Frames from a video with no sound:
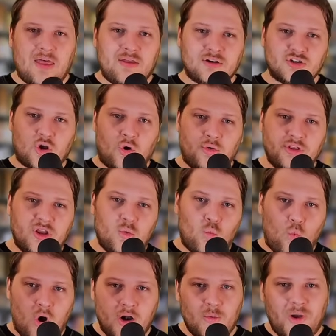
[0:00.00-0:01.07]
there's only
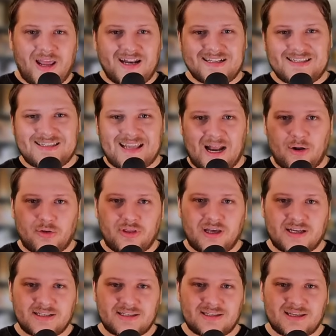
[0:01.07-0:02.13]
one way to settle
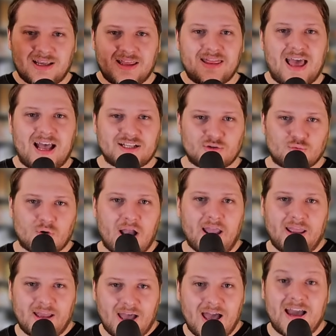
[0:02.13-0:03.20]
this. That's
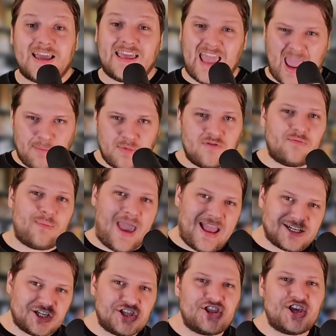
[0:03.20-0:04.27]
right, a game of
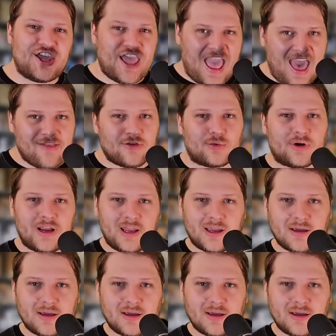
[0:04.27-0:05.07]
Magic the Gathering.